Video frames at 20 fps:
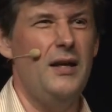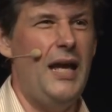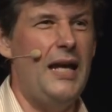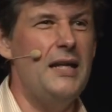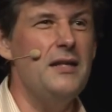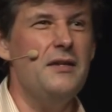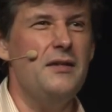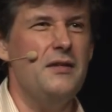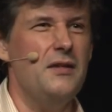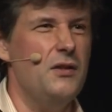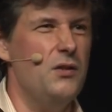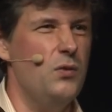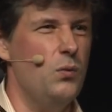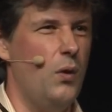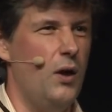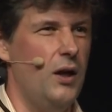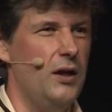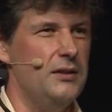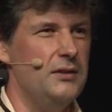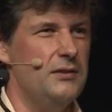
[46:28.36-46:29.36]
anything you
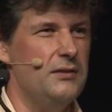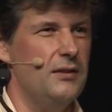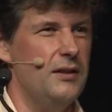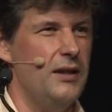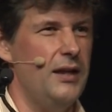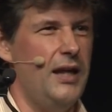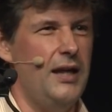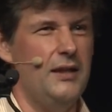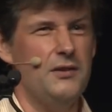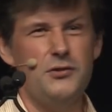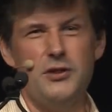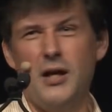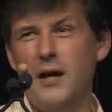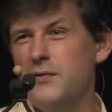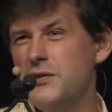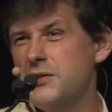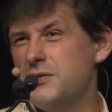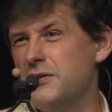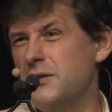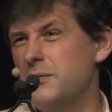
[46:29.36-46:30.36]
want, and
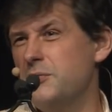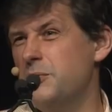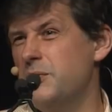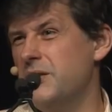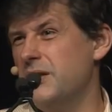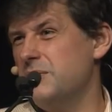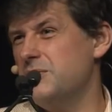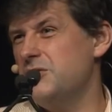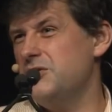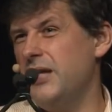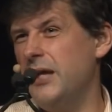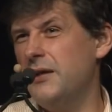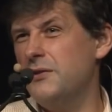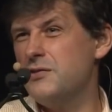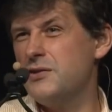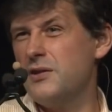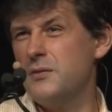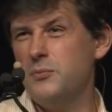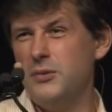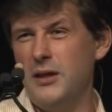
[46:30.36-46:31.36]
JavaScript becomes
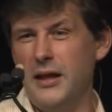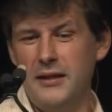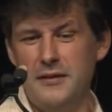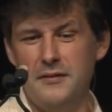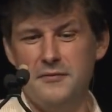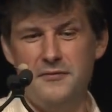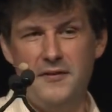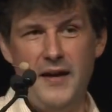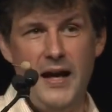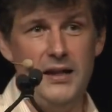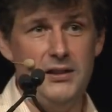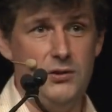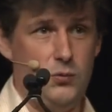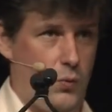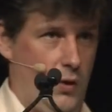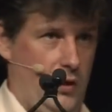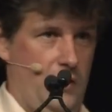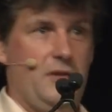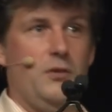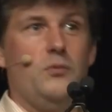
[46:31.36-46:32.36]
standards compliant and
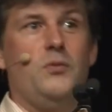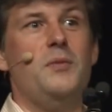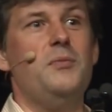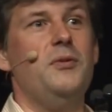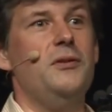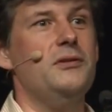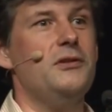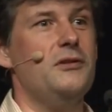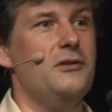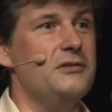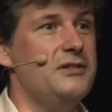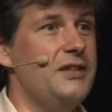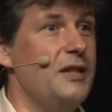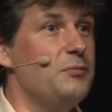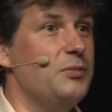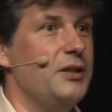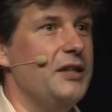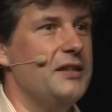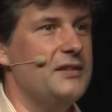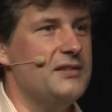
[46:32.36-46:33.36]
fast, well, then we build our own
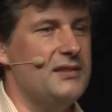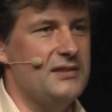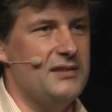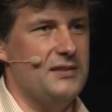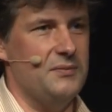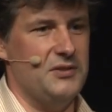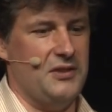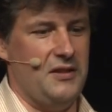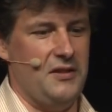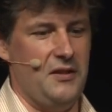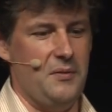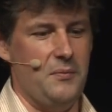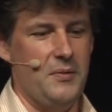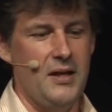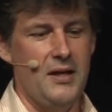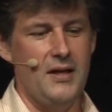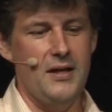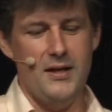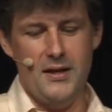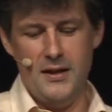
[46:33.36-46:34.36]
templating systems in them.
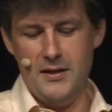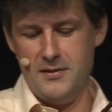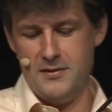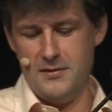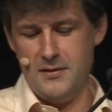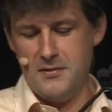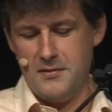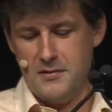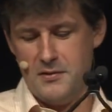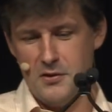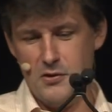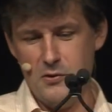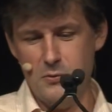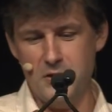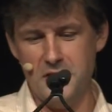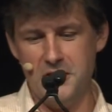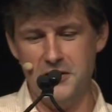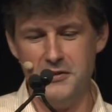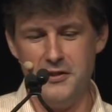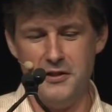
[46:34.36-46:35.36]
It's, it's the
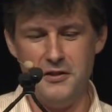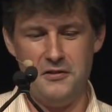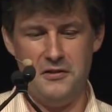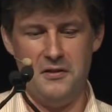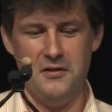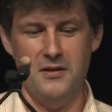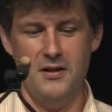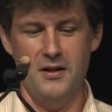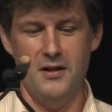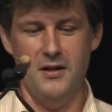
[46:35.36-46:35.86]
human condition.